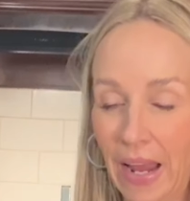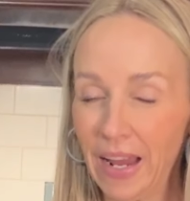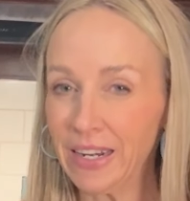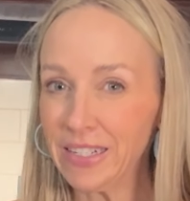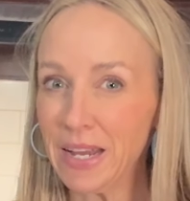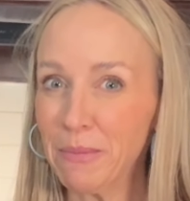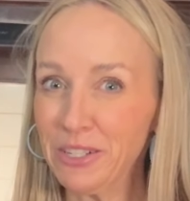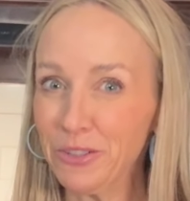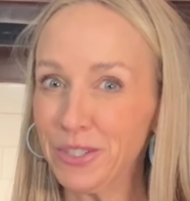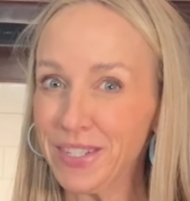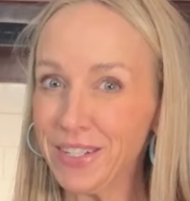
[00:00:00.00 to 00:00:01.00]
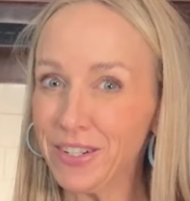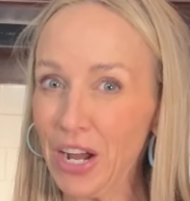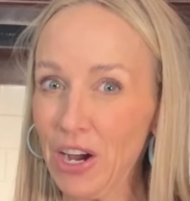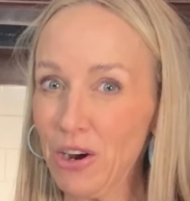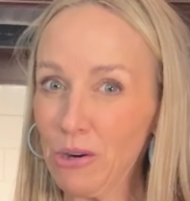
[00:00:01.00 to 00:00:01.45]
Anytime I do steel
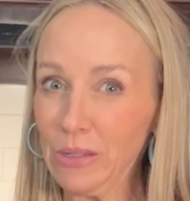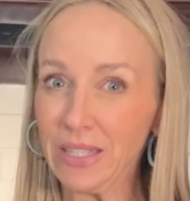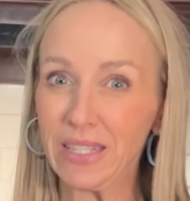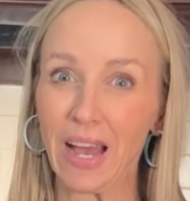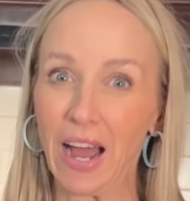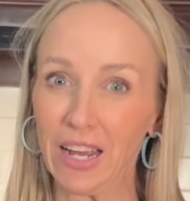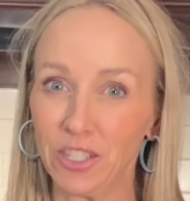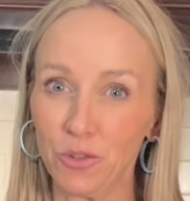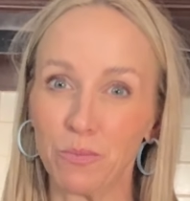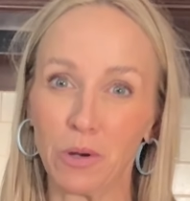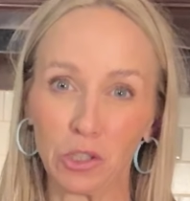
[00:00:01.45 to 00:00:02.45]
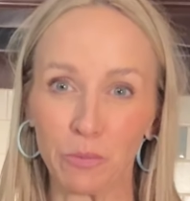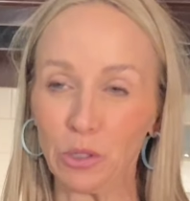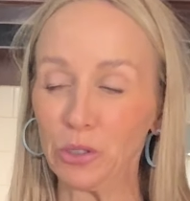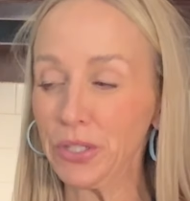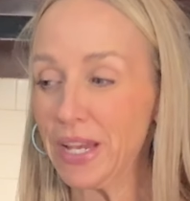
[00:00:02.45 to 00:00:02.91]
cut oats, I do
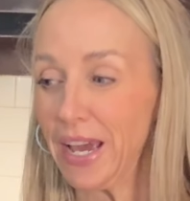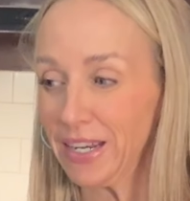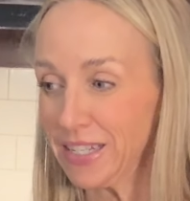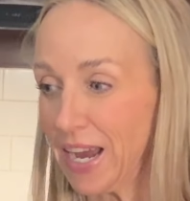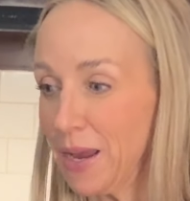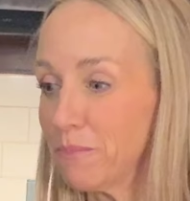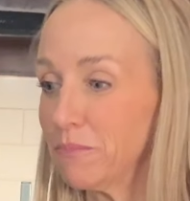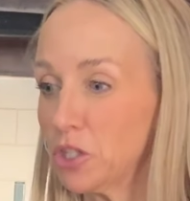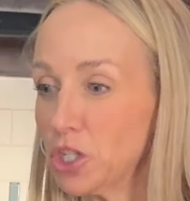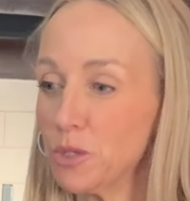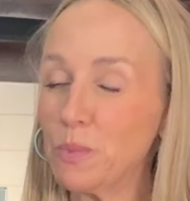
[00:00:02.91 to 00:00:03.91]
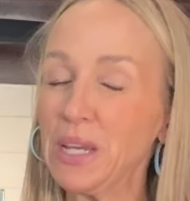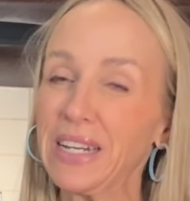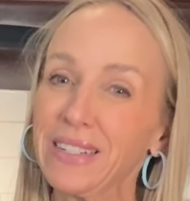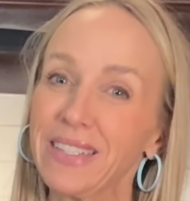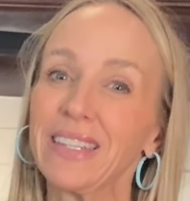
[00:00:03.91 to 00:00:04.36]
multiples at a time just
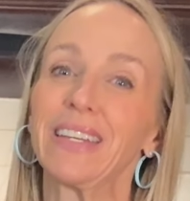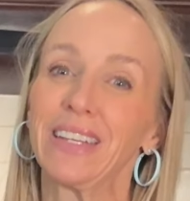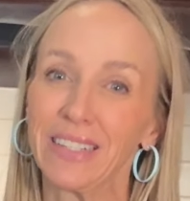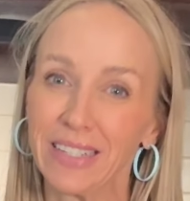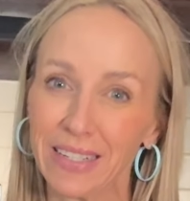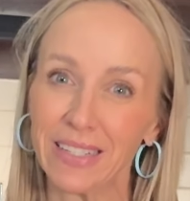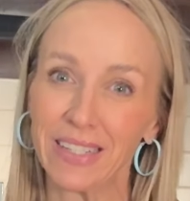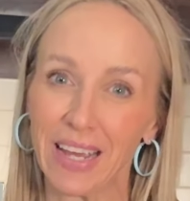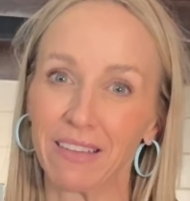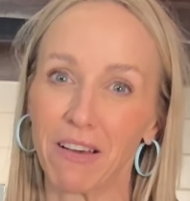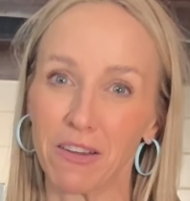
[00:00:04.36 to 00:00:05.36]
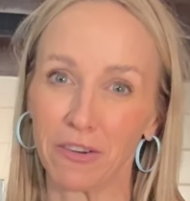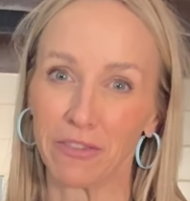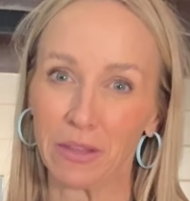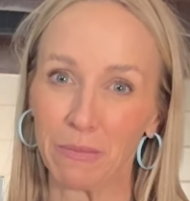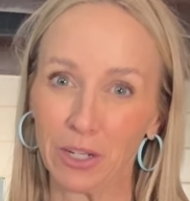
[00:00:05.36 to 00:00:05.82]
because it does take longer
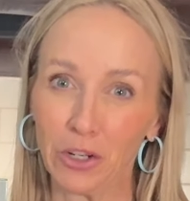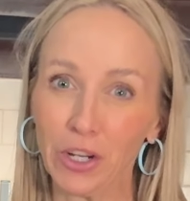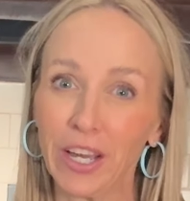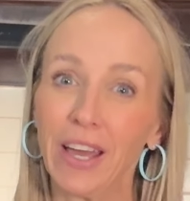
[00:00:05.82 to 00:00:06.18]
for them to cook.